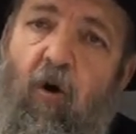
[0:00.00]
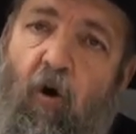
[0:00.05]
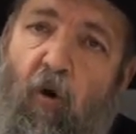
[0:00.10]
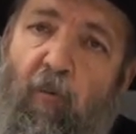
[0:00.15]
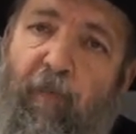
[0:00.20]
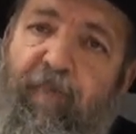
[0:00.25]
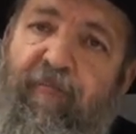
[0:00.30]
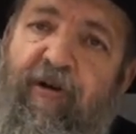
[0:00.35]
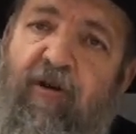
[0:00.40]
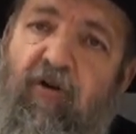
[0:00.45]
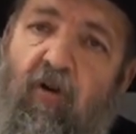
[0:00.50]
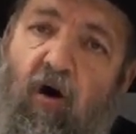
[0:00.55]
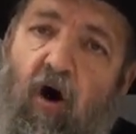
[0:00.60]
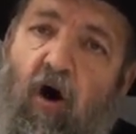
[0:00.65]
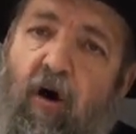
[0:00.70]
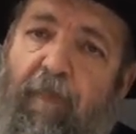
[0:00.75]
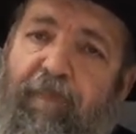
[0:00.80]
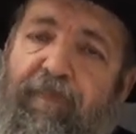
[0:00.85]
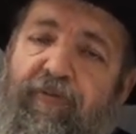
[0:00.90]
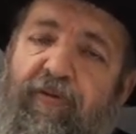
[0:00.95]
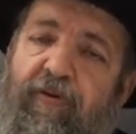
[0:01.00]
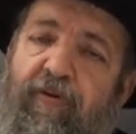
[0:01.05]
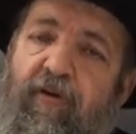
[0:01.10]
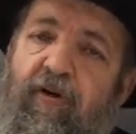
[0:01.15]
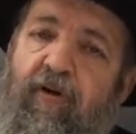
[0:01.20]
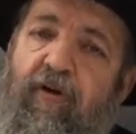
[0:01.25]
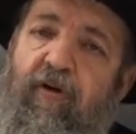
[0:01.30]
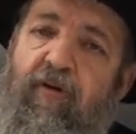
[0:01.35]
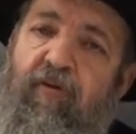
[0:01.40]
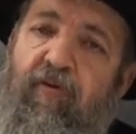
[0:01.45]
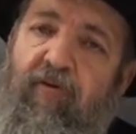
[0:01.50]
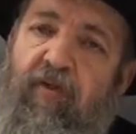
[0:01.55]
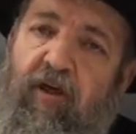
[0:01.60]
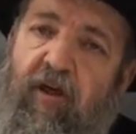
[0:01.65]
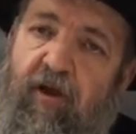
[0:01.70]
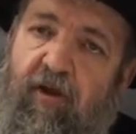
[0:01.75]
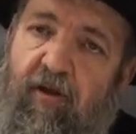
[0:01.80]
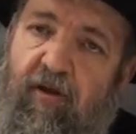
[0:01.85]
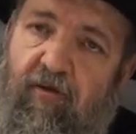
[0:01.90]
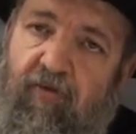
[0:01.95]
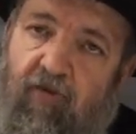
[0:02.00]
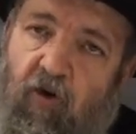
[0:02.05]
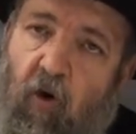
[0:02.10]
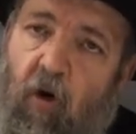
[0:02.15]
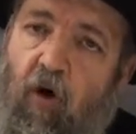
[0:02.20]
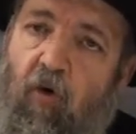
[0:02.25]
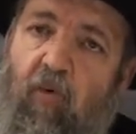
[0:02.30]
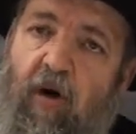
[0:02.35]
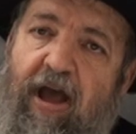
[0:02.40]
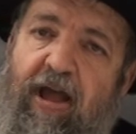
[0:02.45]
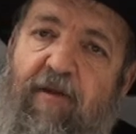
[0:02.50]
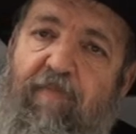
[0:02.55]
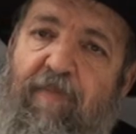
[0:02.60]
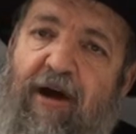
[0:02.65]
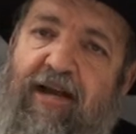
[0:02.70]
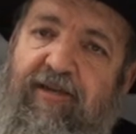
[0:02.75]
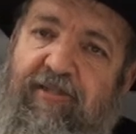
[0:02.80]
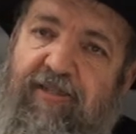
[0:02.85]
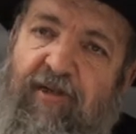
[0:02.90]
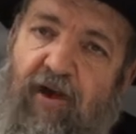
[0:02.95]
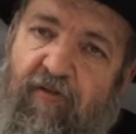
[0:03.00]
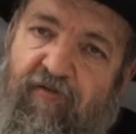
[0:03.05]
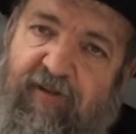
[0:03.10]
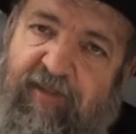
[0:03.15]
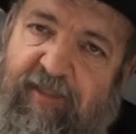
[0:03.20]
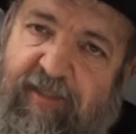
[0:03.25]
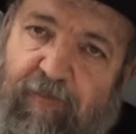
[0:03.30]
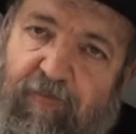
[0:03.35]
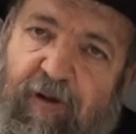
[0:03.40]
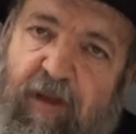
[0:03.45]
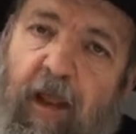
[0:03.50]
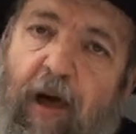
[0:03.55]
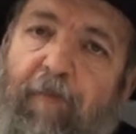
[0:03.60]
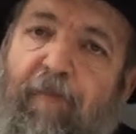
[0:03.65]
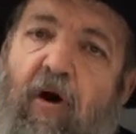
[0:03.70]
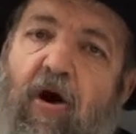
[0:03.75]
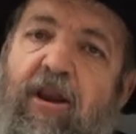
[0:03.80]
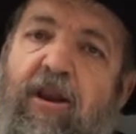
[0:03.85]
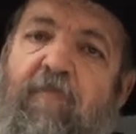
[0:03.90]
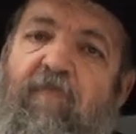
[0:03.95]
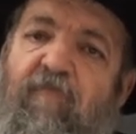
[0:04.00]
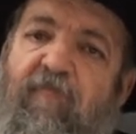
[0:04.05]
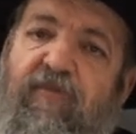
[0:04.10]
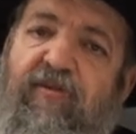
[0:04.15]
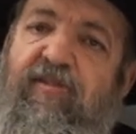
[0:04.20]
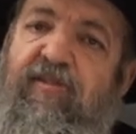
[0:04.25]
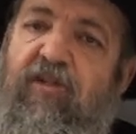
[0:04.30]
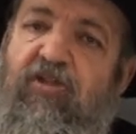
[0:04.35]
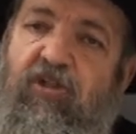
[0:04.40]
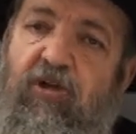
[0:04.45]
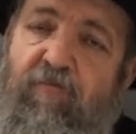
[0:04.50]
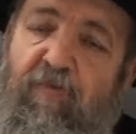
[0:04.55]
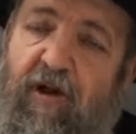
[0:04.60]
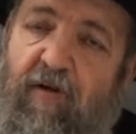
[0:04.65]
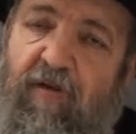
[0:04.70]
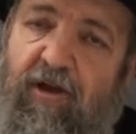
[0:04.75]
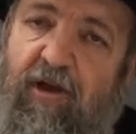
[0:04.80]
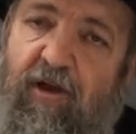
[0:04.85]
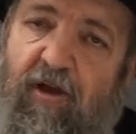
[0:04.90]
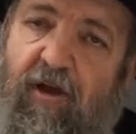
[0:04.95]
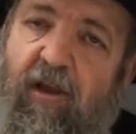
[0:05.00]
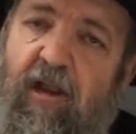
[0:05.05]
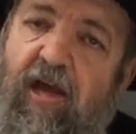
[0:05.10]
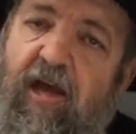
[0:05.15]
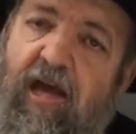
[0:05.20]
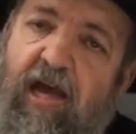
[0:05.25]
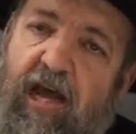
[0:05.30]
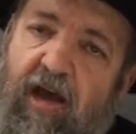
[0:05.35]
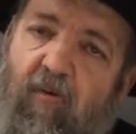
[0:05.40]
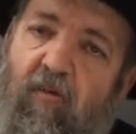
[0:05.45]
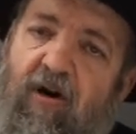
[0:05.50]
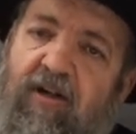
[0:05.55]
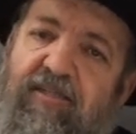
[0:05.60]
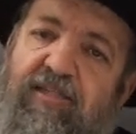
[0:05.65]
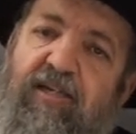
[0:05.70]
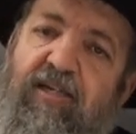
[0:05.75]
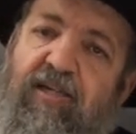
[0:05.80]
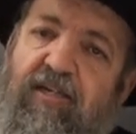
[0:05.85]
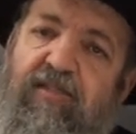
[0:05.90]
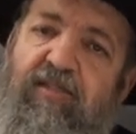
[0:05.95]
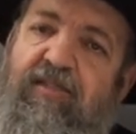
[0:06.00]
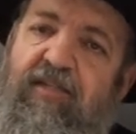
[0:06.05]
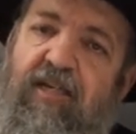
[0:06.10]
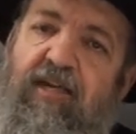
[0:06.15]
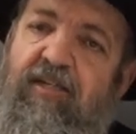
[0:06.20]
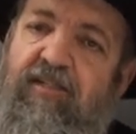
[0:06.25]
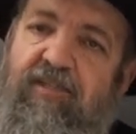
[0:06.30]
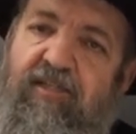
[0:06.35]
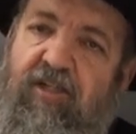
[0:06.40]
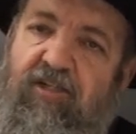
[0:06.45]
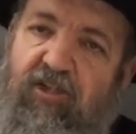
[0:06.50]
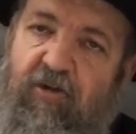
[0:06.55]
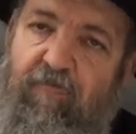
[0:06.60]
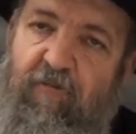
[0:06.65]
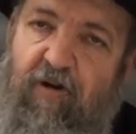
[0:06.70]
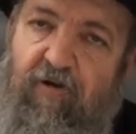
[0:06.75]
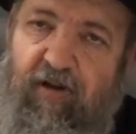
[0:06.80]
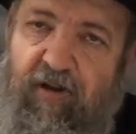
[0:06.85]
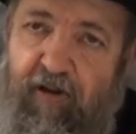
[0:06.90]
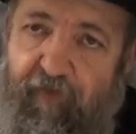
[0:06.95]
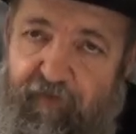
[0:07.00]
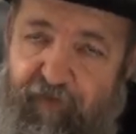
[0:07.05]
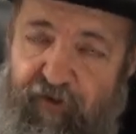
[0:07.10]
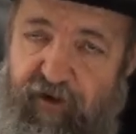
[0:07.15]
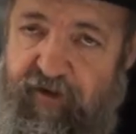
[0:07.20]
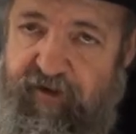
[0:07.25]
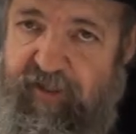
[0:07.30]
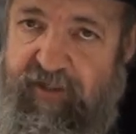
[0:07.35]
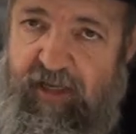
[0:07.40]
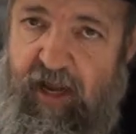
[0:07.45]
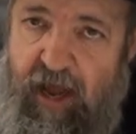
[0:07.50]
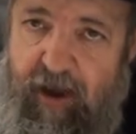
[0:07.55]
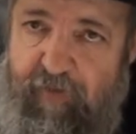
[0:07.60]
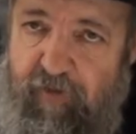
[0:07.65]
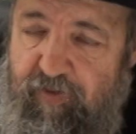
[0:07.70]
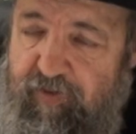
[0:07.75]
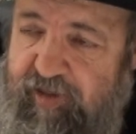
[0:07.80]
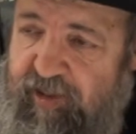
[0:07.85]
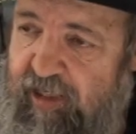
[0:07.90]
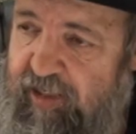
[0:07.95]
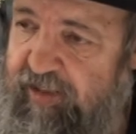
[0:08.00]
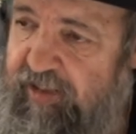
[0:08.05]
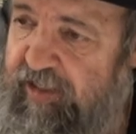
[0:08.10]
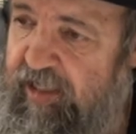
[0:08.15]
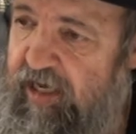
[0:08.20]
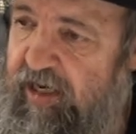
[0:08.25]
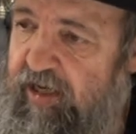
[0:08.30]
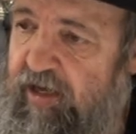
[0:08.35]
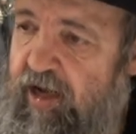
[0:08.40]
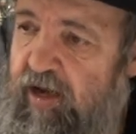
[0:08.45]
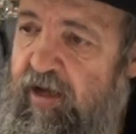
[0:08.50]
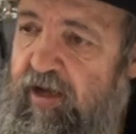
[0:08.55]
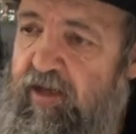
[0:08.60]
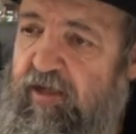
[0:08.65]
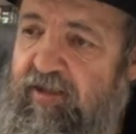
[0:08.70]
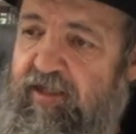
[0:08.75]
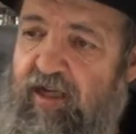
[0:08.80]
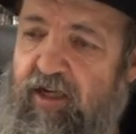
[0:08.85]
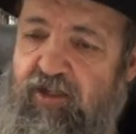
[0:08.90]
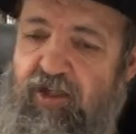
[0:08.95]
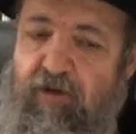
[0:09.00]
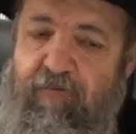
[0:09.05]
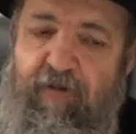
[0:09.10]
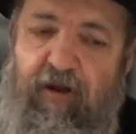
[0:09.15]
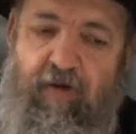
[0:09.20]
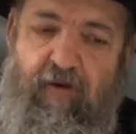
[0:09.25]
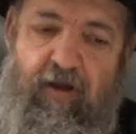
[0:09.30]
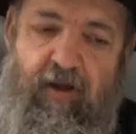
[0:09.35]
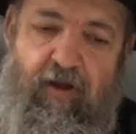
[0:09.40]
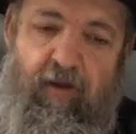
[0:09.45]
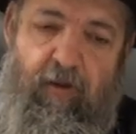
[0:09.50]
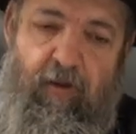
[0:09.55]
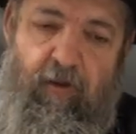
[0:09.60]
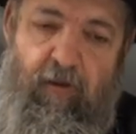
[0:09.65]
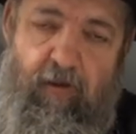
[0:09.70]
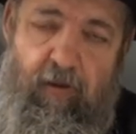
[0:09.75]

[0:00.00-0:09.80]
opened up the doorway, myself is similar Labanim, for such a miracle, it wasn't considered such a miracle. The first time it was considered such a miracle.